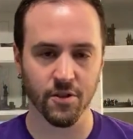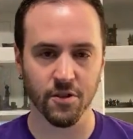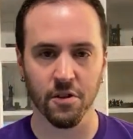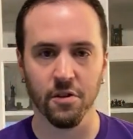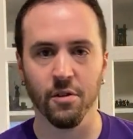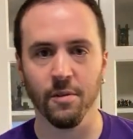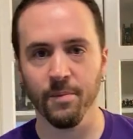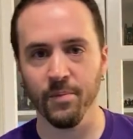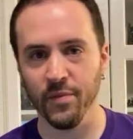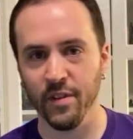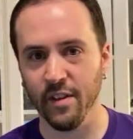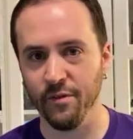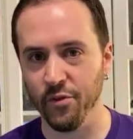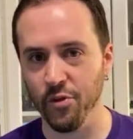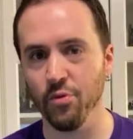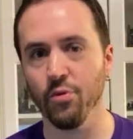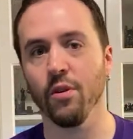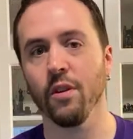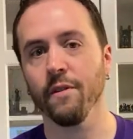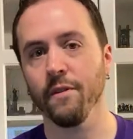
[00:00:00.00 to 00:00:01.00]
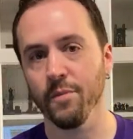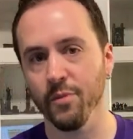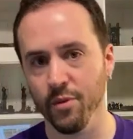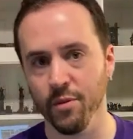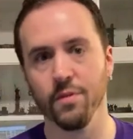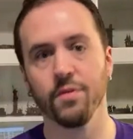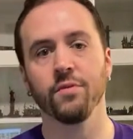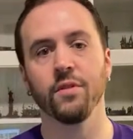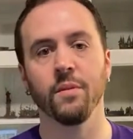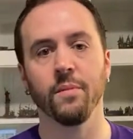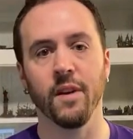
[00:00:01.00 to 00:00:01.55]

so if you are familiar with Street